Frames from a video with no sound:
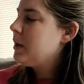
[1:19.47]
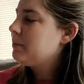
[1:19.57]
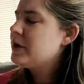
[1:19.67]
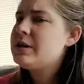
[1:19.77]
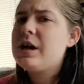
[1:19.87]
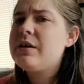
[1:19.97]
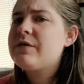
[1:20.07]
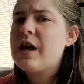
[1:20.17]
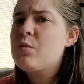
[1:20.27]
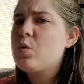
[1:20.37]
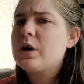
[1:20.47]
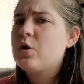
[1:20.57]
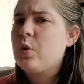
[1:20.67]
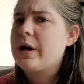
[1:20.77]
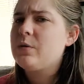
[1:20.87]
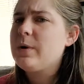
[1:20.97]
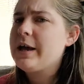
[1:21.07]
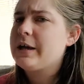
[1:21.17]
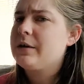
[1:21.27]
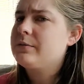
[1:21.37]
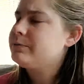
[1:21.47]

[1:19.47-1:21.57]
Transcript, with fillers: but none of them were quite right.